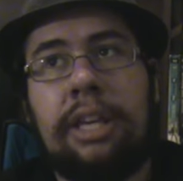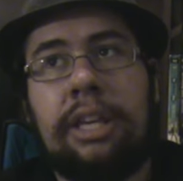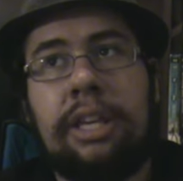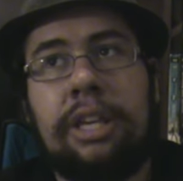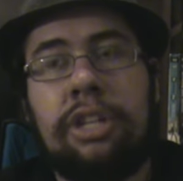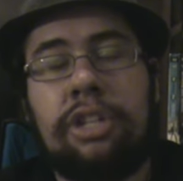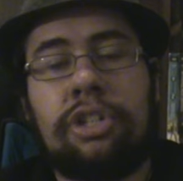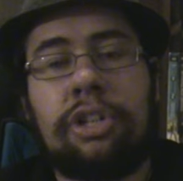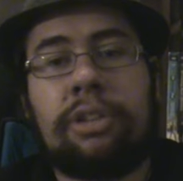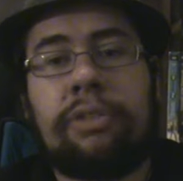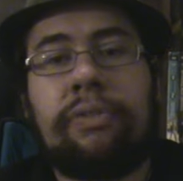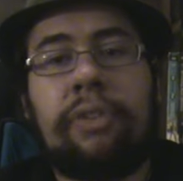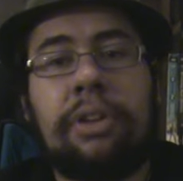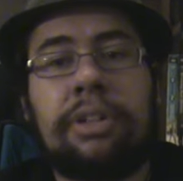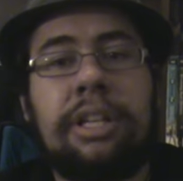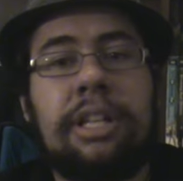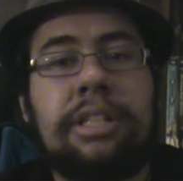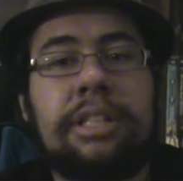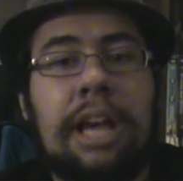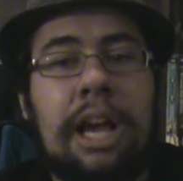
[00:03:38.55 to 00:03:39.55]
He just
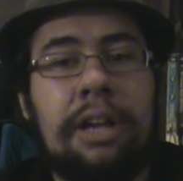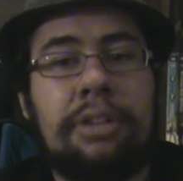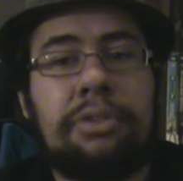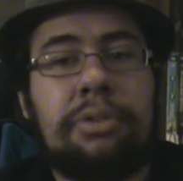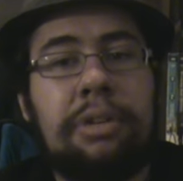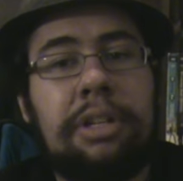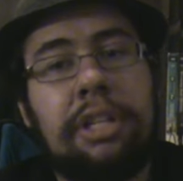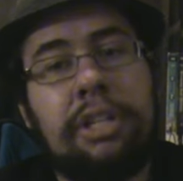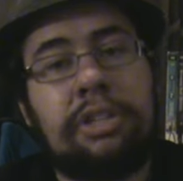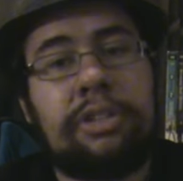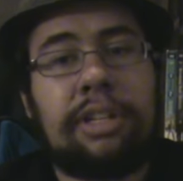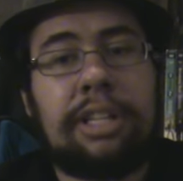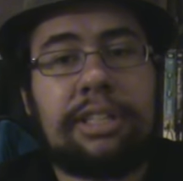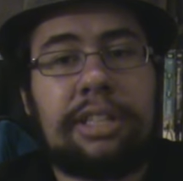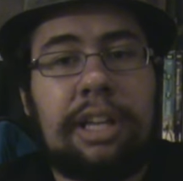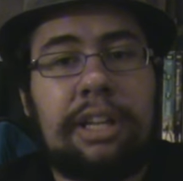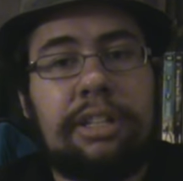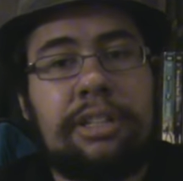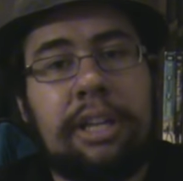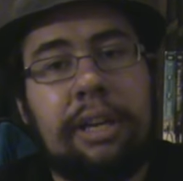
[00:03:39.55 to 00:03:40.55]
felt entitled to it and he
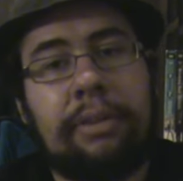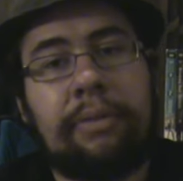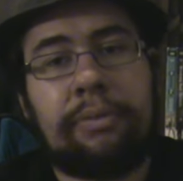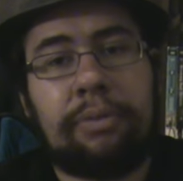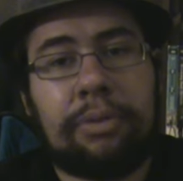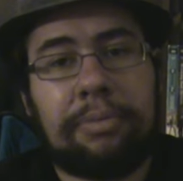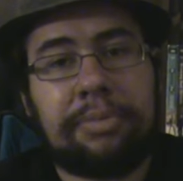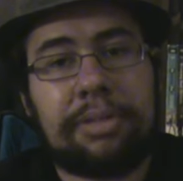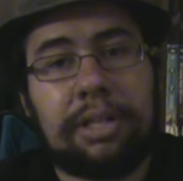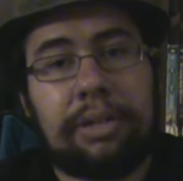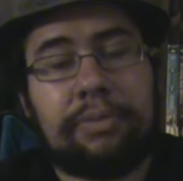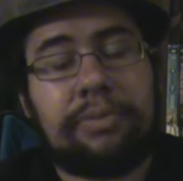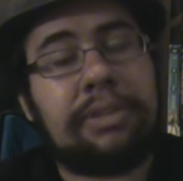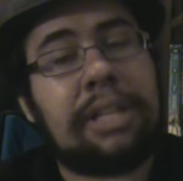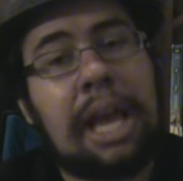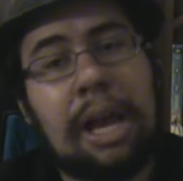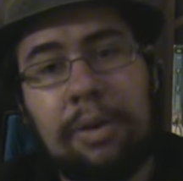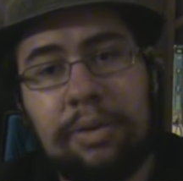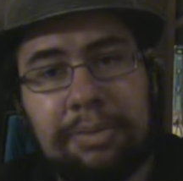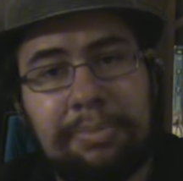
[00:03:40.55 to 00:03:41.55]
decided to take him for himself.
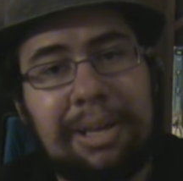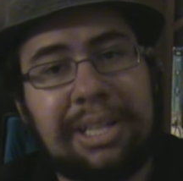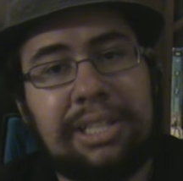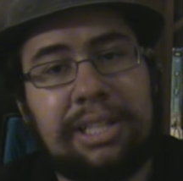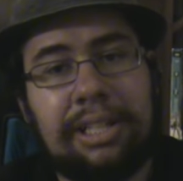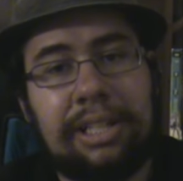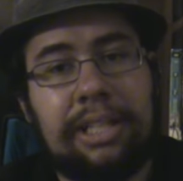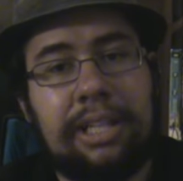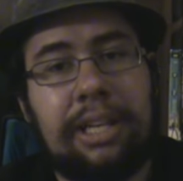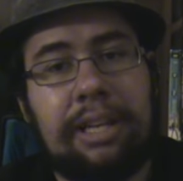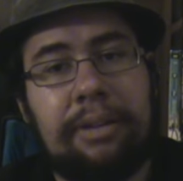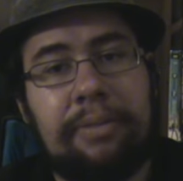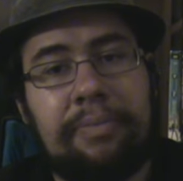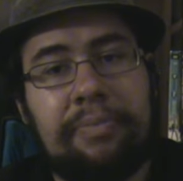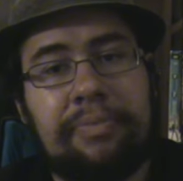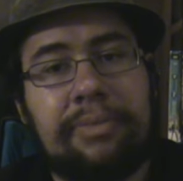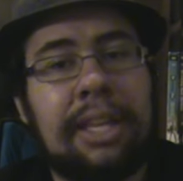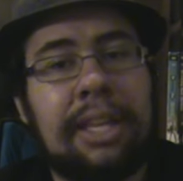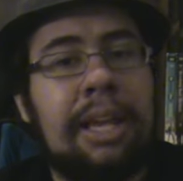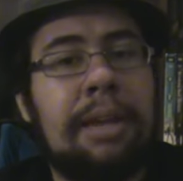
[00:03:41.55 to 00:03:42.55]
That was basically it.
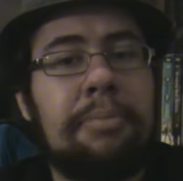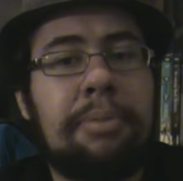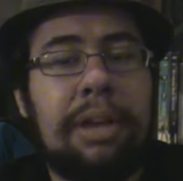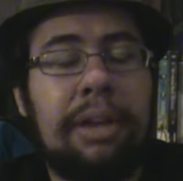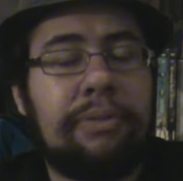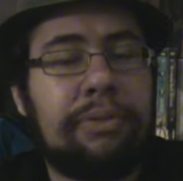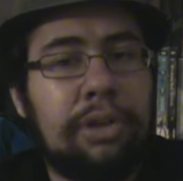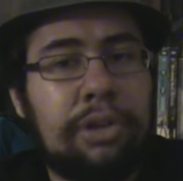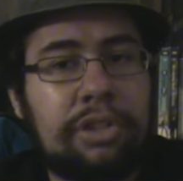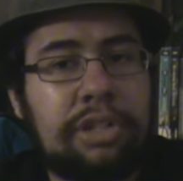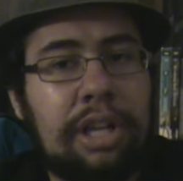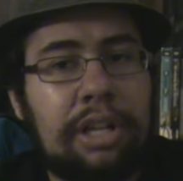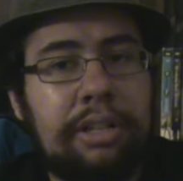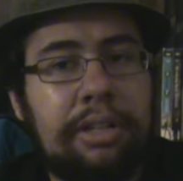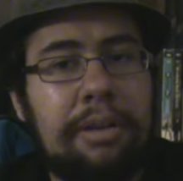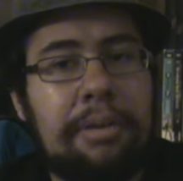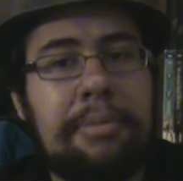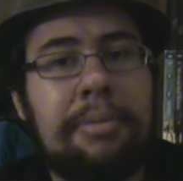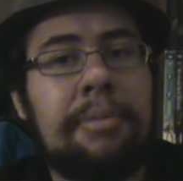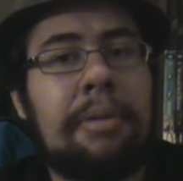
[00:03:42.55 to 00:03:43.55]
But if you're telling
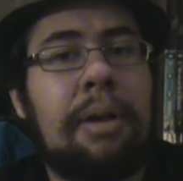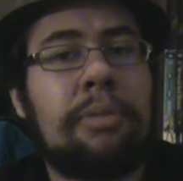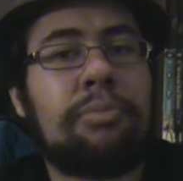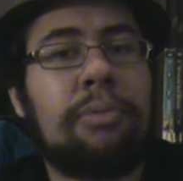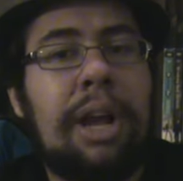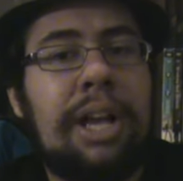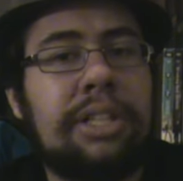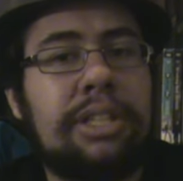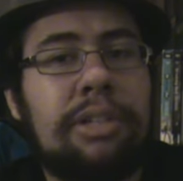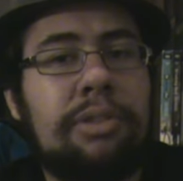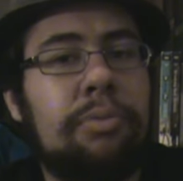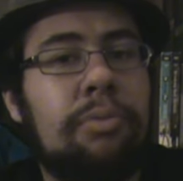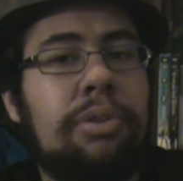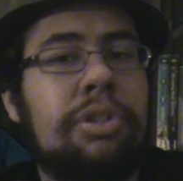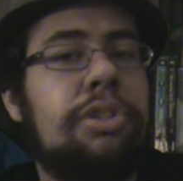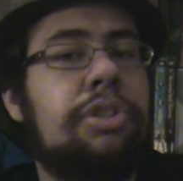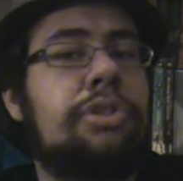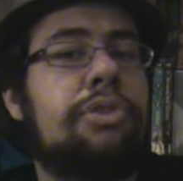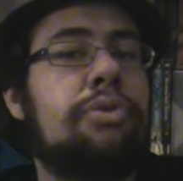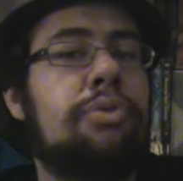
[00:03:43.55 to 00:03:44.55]
him about rights and
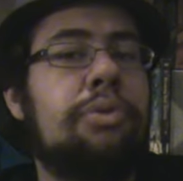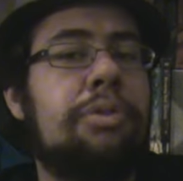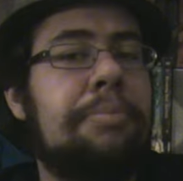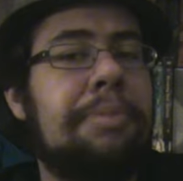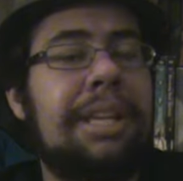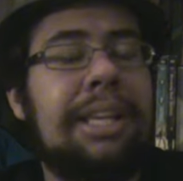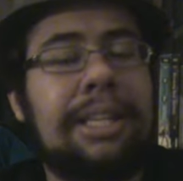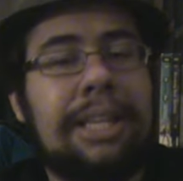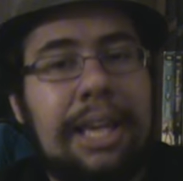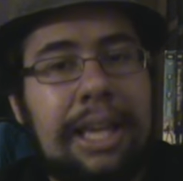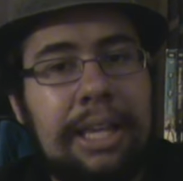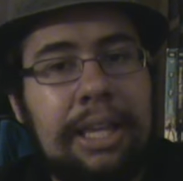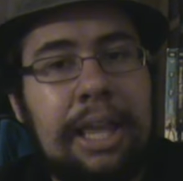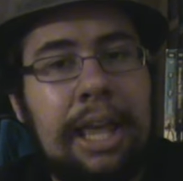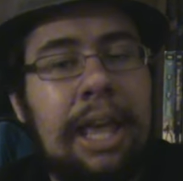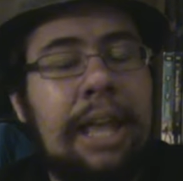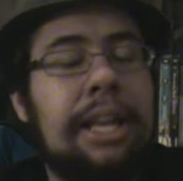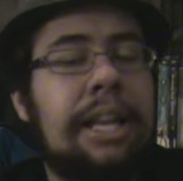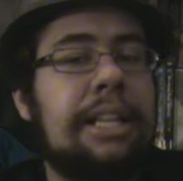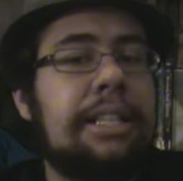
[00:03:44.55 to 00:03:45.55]
what's true to be a king,
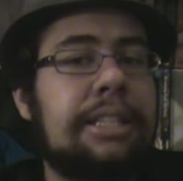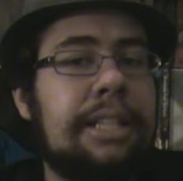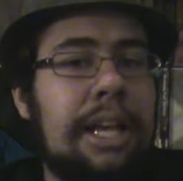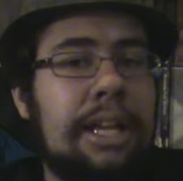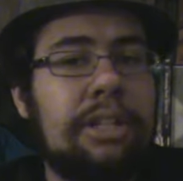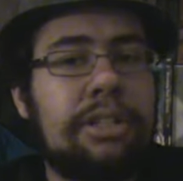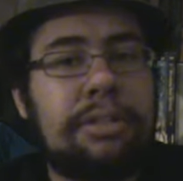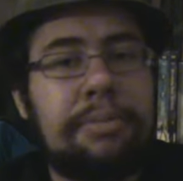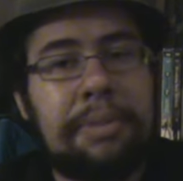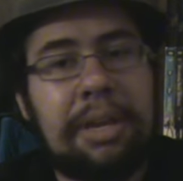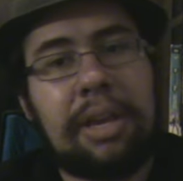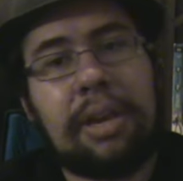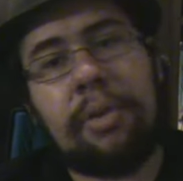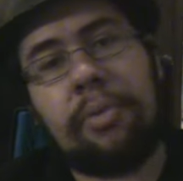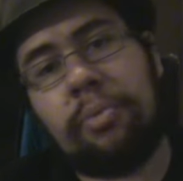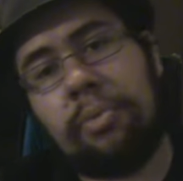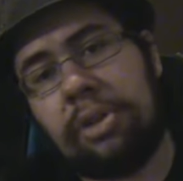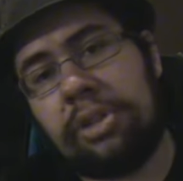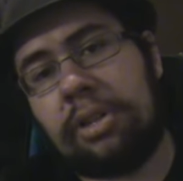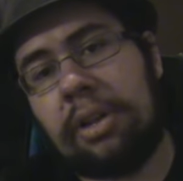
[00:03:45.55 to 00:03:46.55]
then Stannis to me
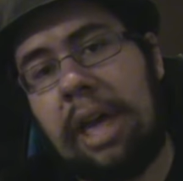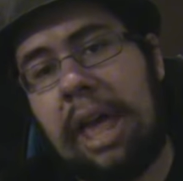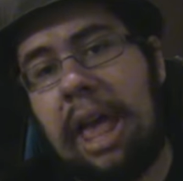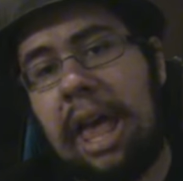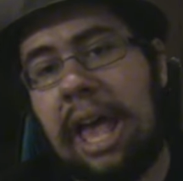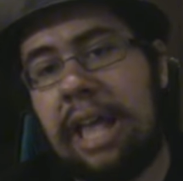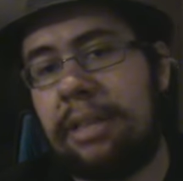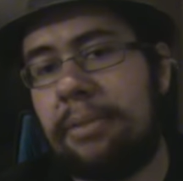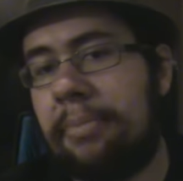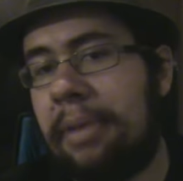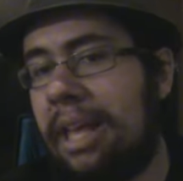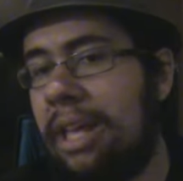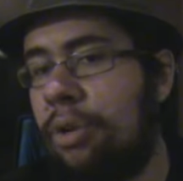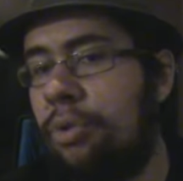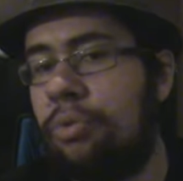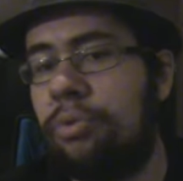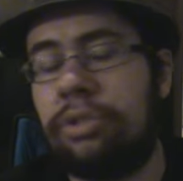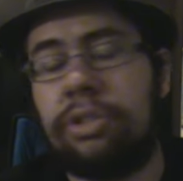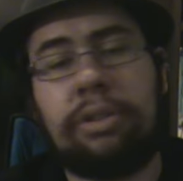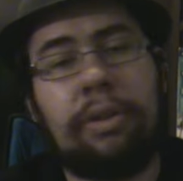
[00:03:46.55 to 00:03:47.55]
was a man
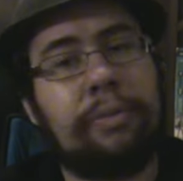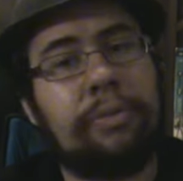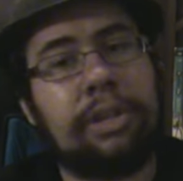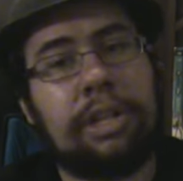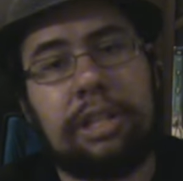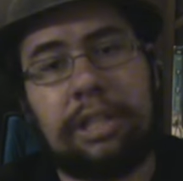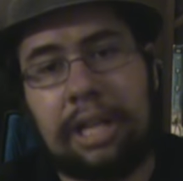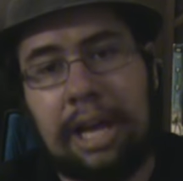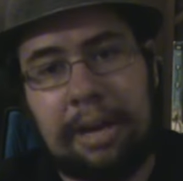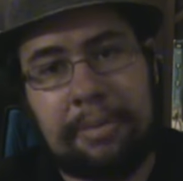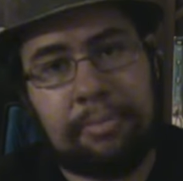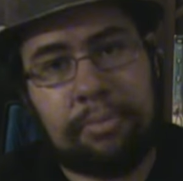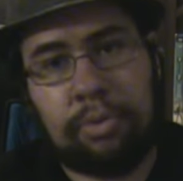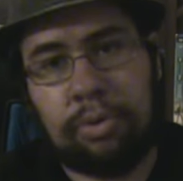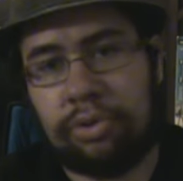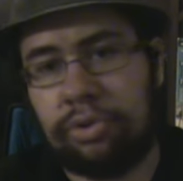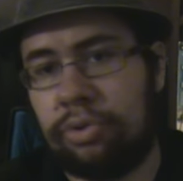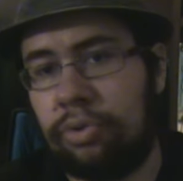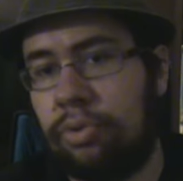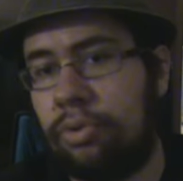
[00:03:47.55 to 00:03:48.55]
who suffered a lot
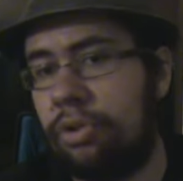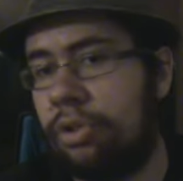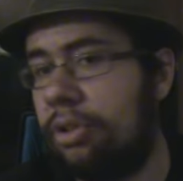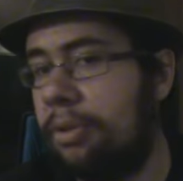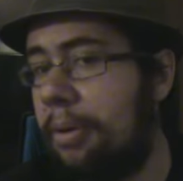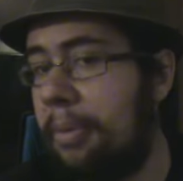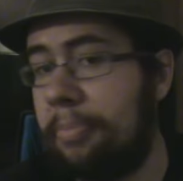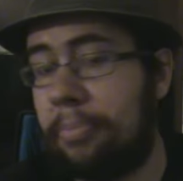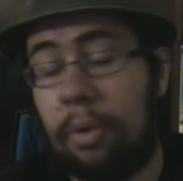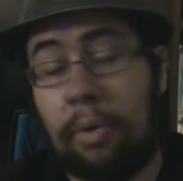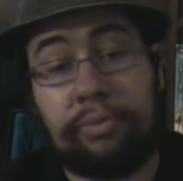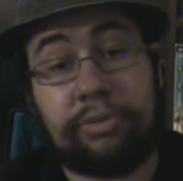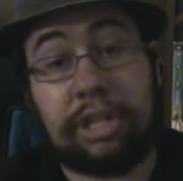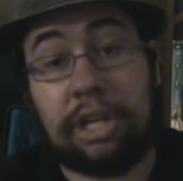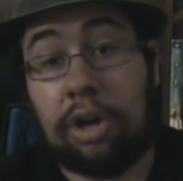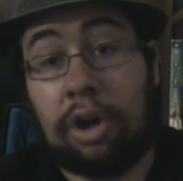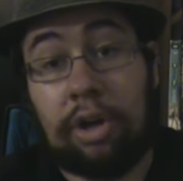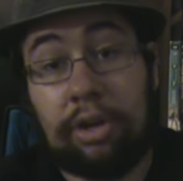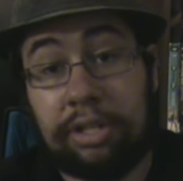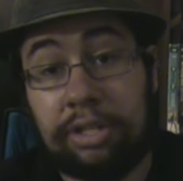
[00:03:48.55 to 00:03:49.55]
more, both
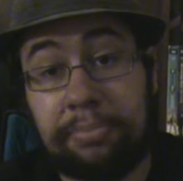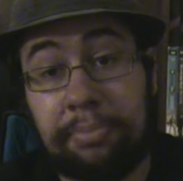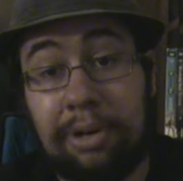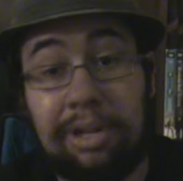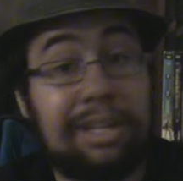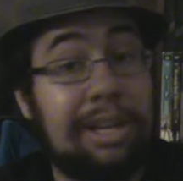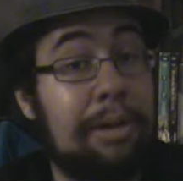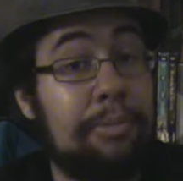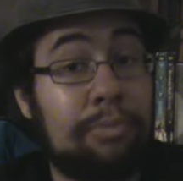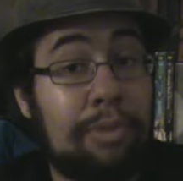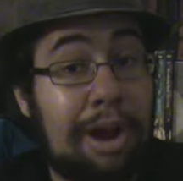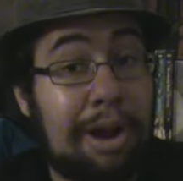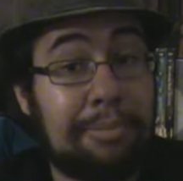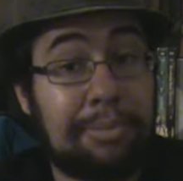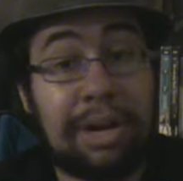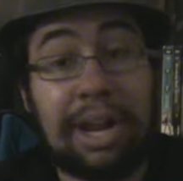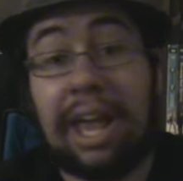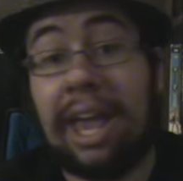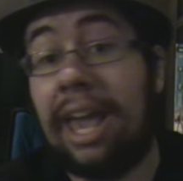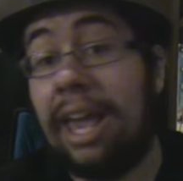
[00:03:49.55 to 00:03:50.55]
than all his brothers and
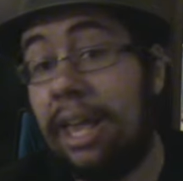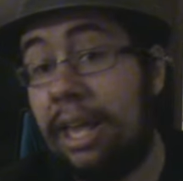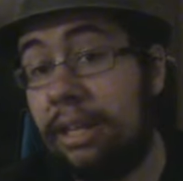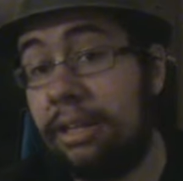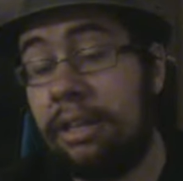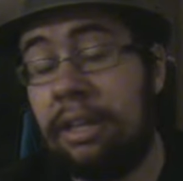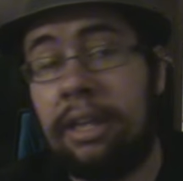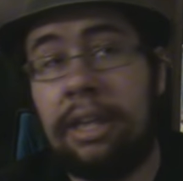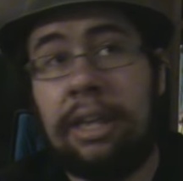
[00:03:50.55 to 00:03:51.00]
Robert and,